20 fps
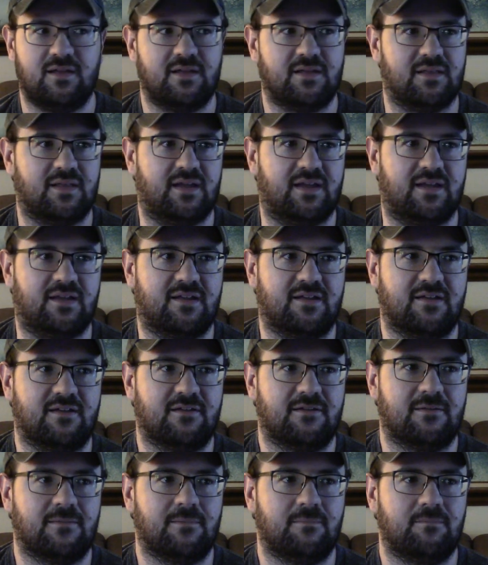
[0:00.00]
Like,
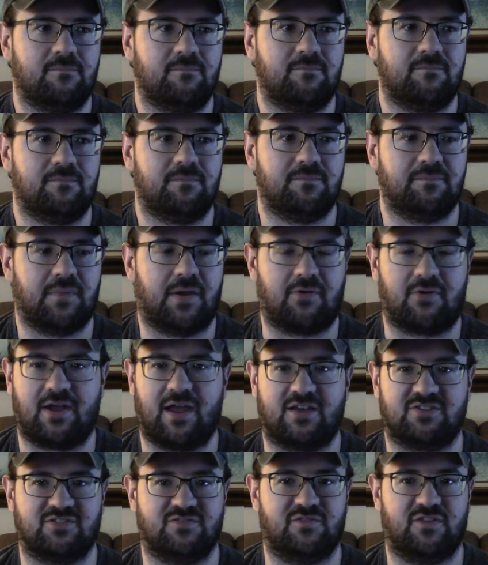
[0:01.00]
my
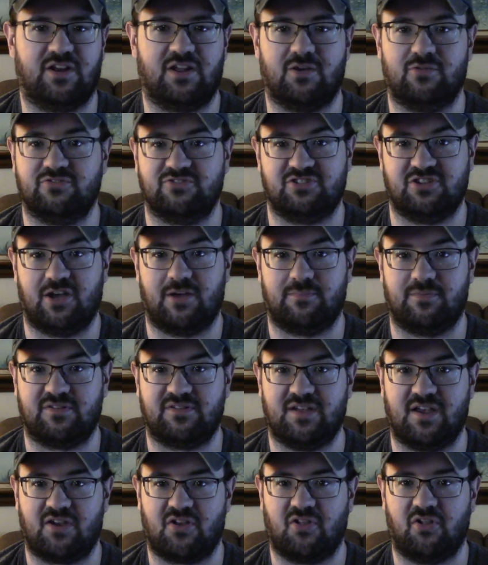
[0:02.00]
reaction video was not
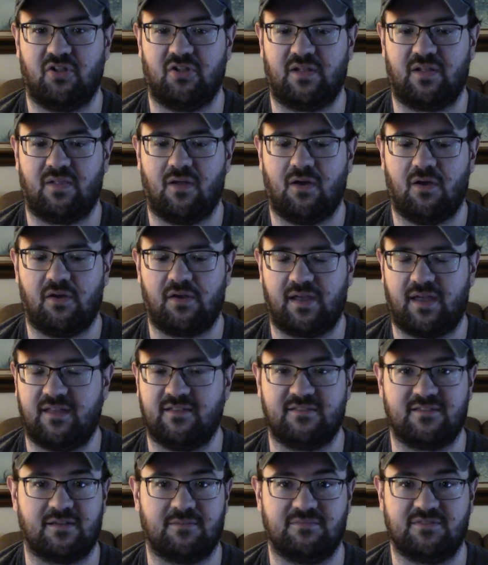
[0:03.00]
particularly long,
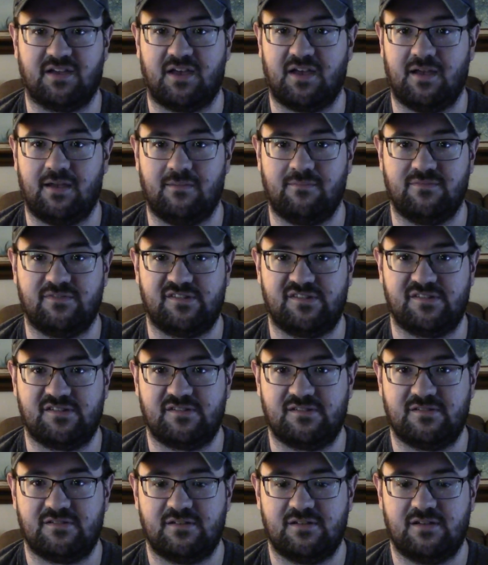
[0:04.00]
and
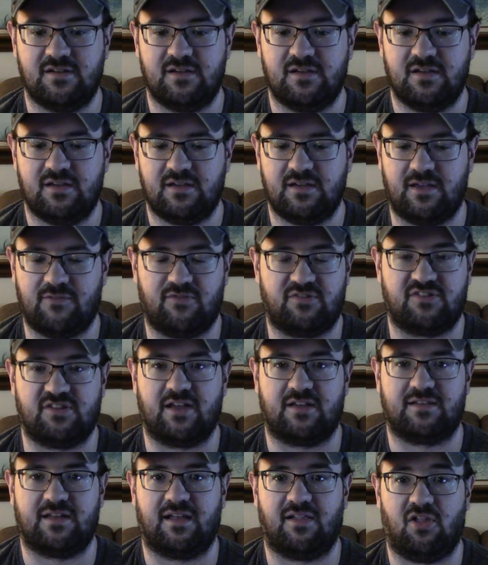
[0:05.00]
sometimes, if it's
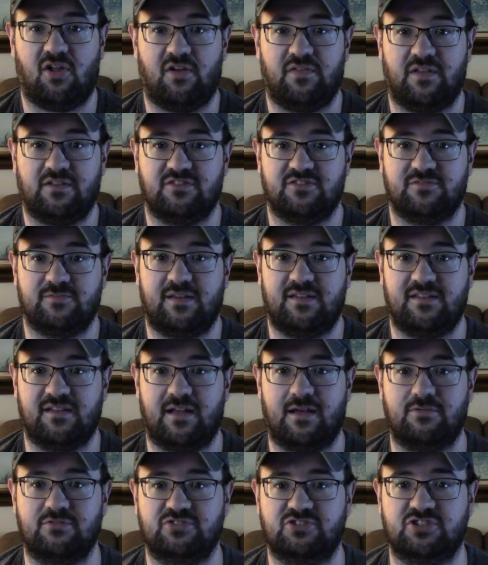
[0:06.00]
not that long, that just means that
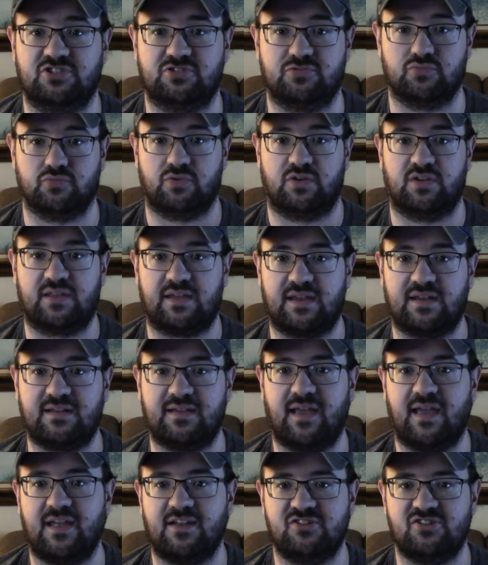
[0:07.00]
I was just really
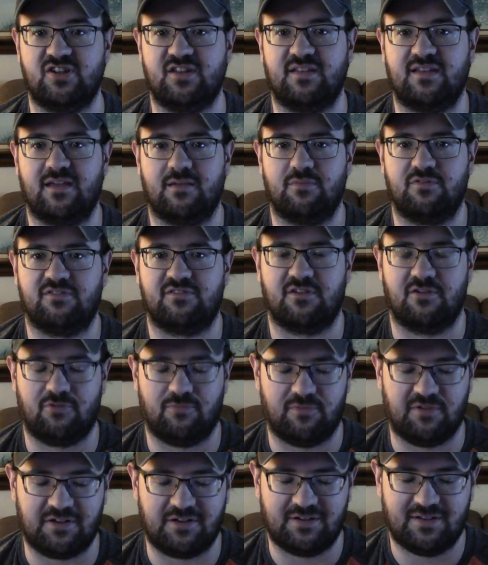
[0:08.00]
engaged in the
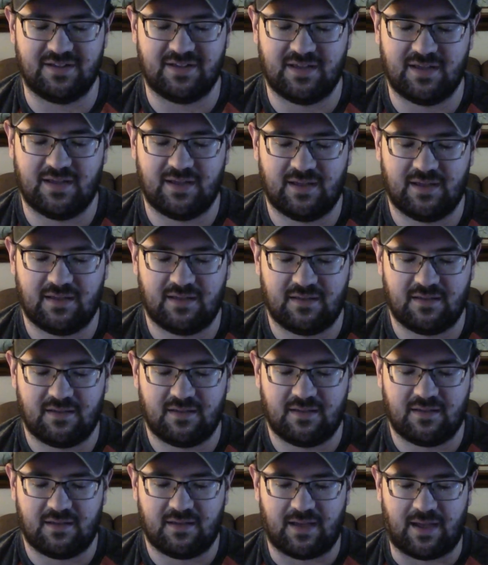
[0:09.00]
episode, but
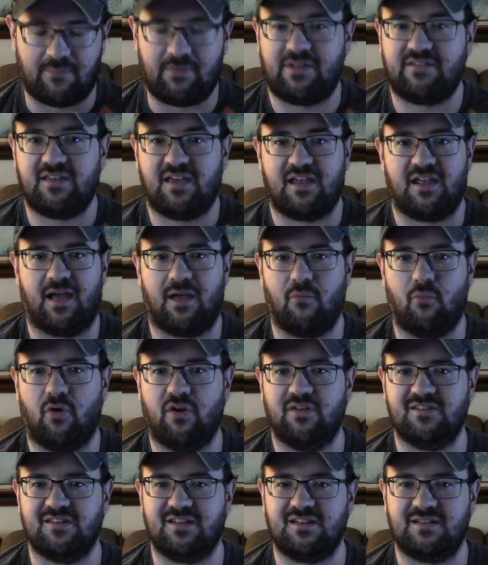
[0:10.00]
I'm not saying I
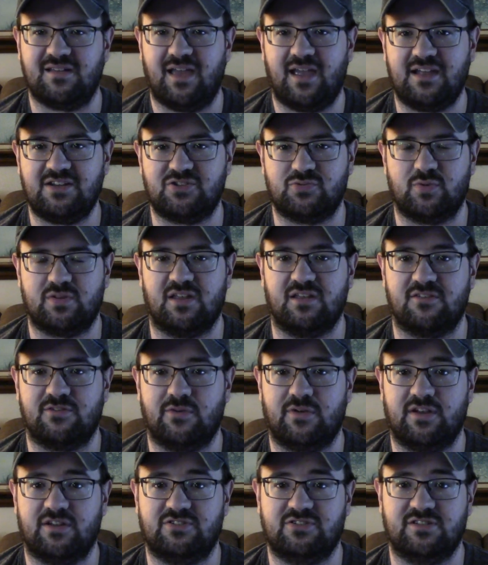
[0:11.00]
wasn't engaged with this
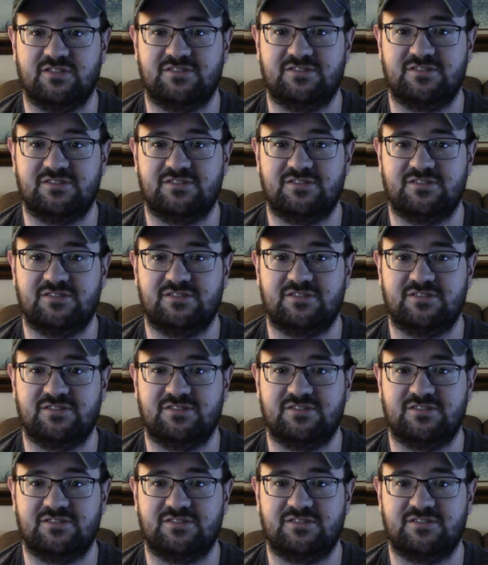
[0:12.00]
one, it